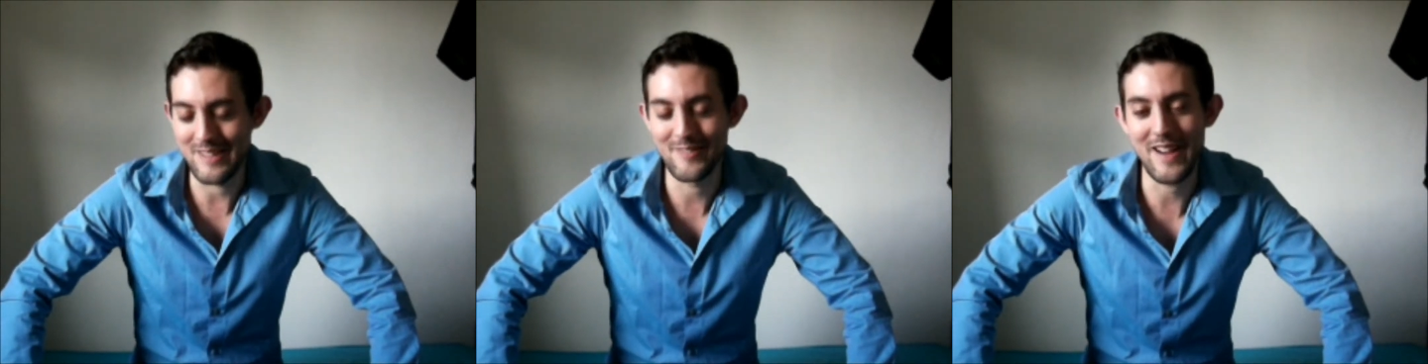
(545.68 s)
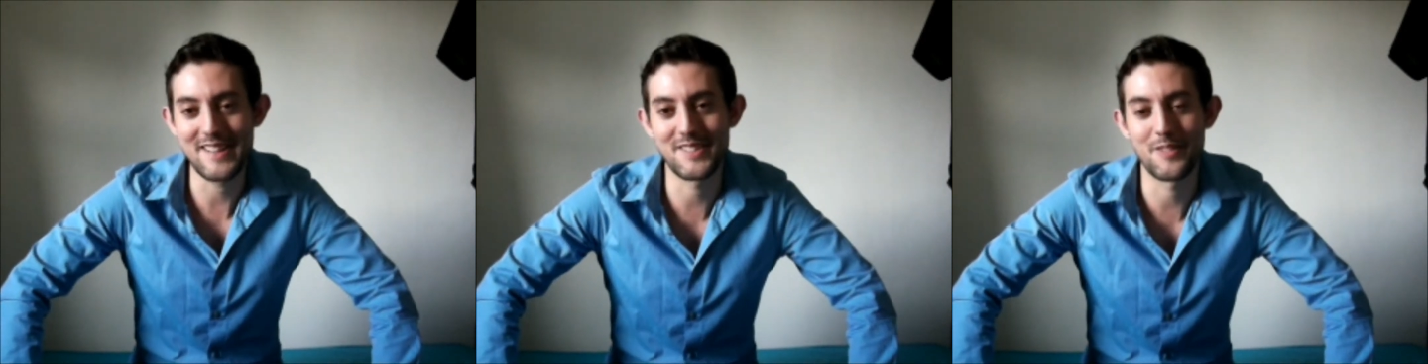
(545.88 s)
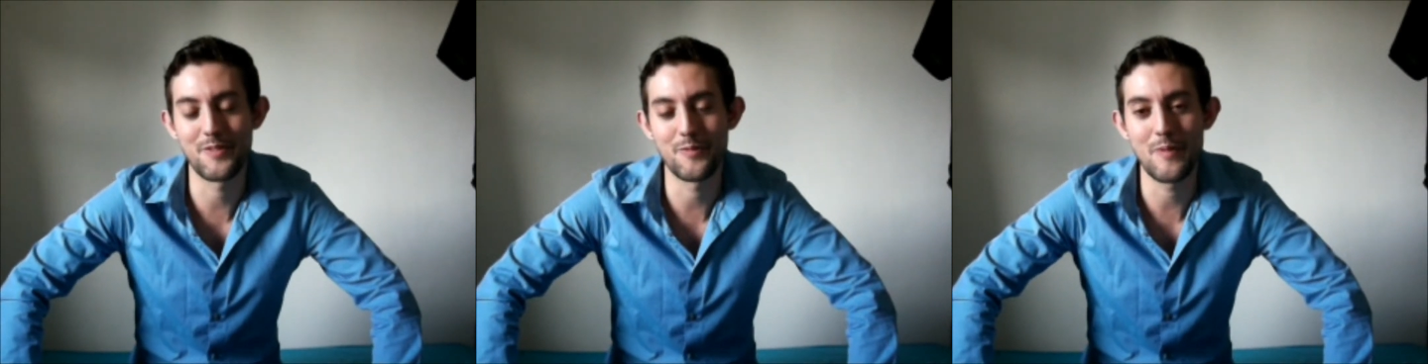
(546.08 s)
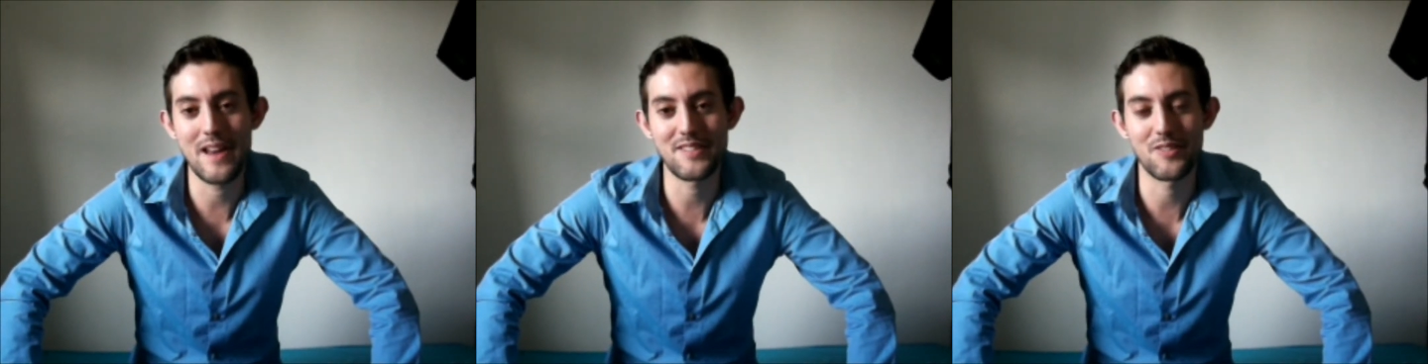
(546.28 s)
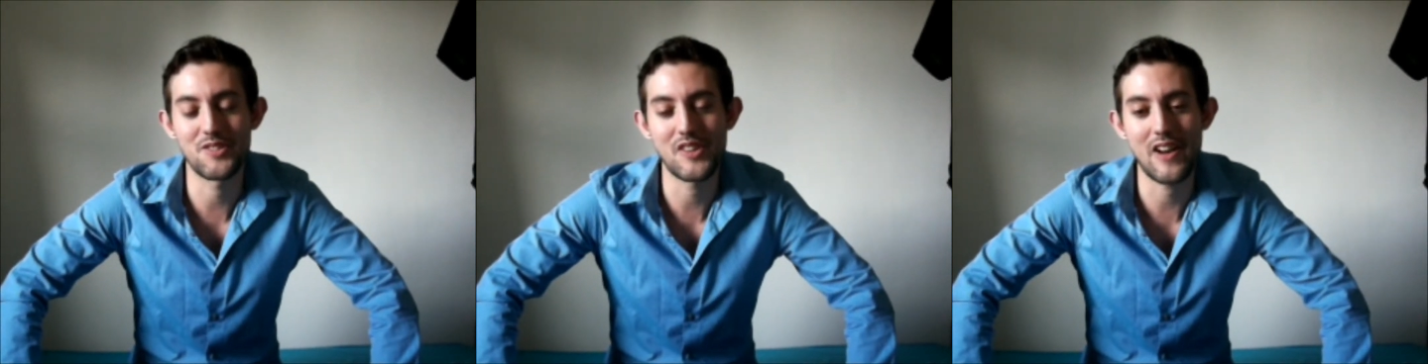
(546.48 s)
waste
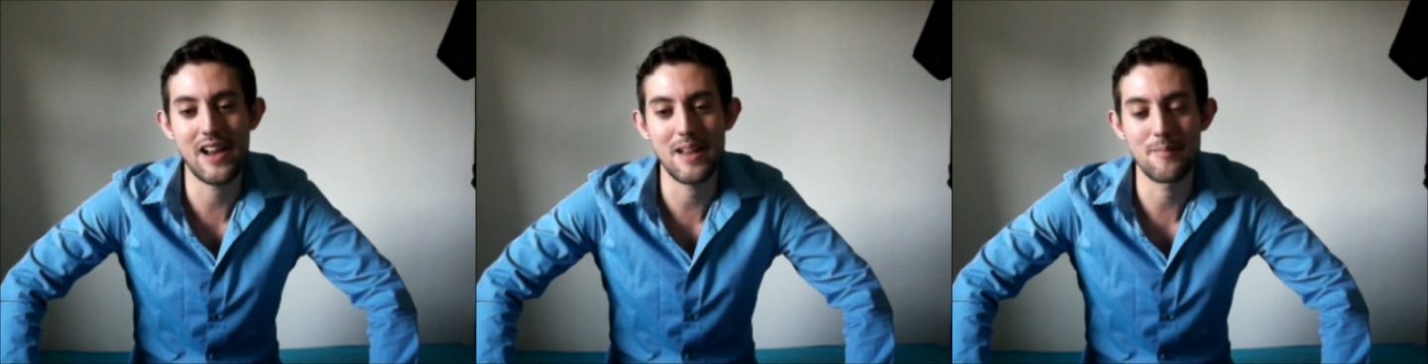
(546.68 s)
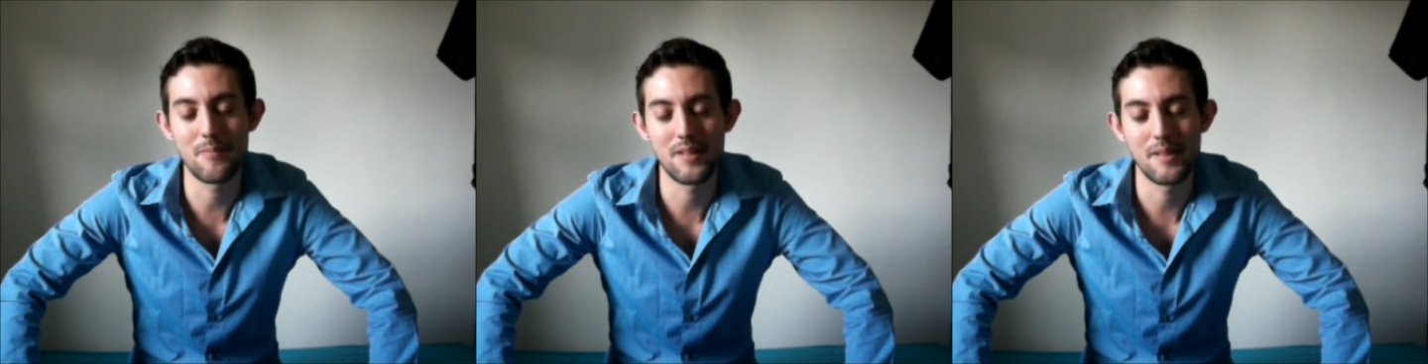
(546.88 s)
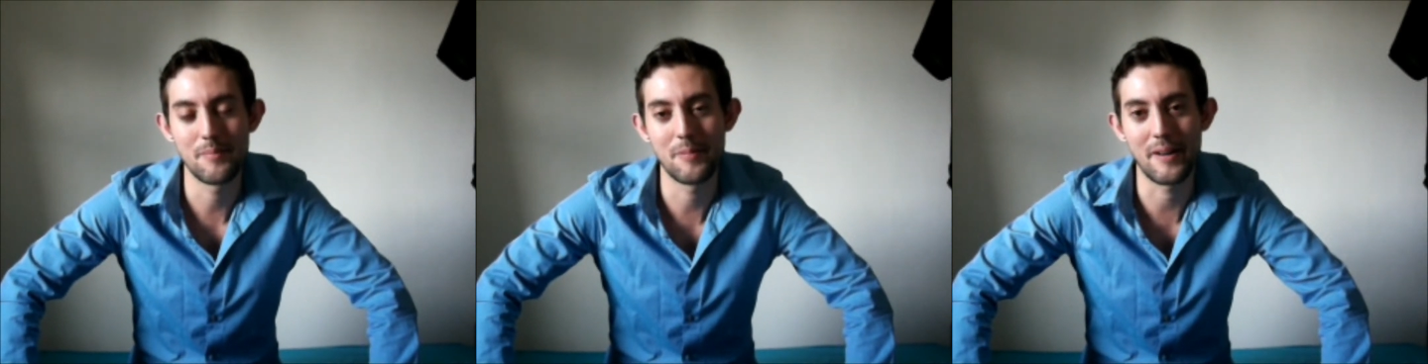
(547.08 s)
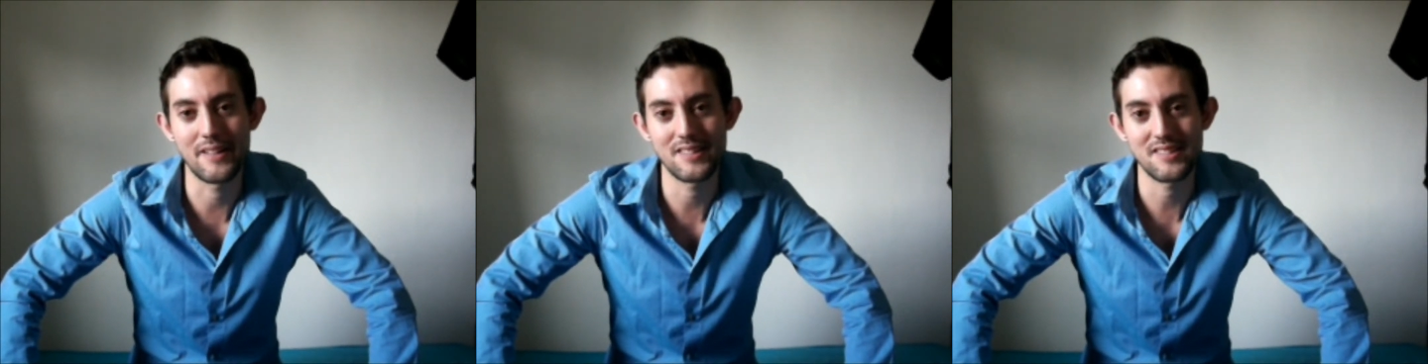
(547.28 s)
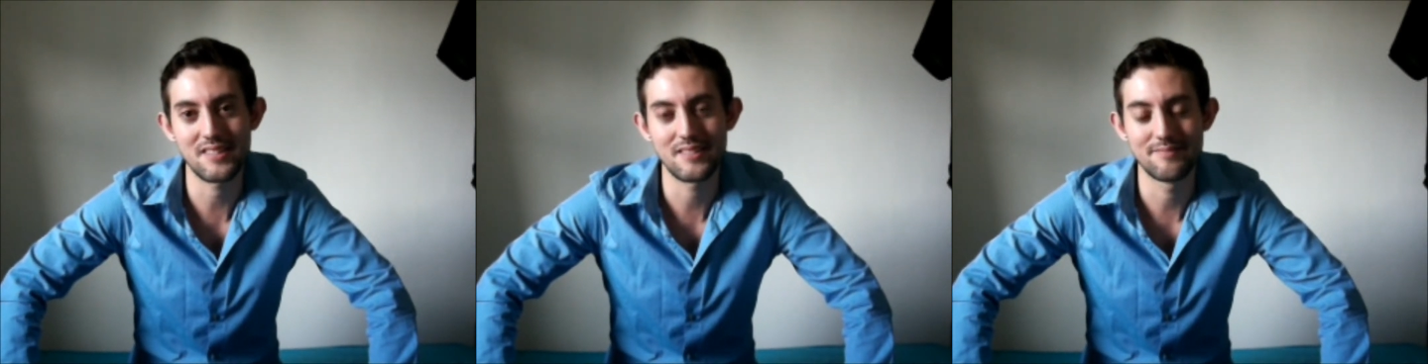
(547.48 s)
of time,
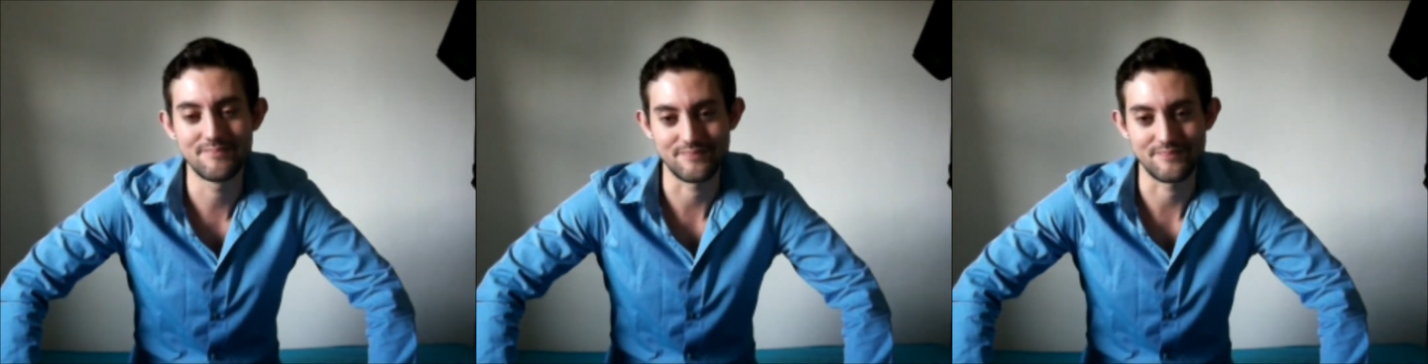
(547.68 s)
but